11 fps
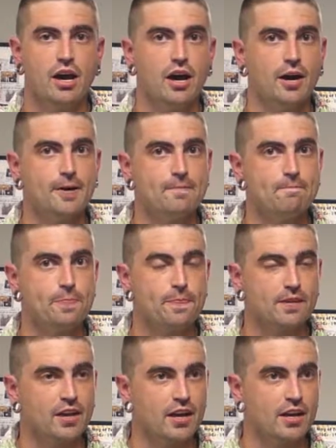I
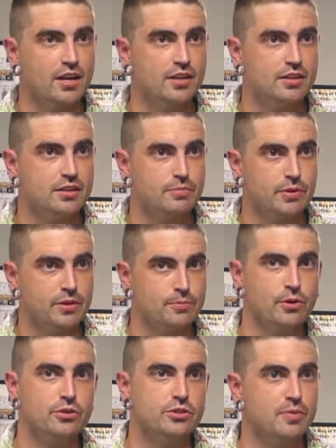had been
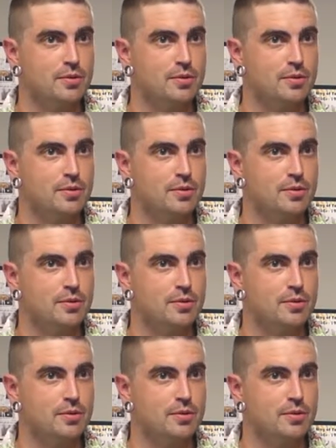approached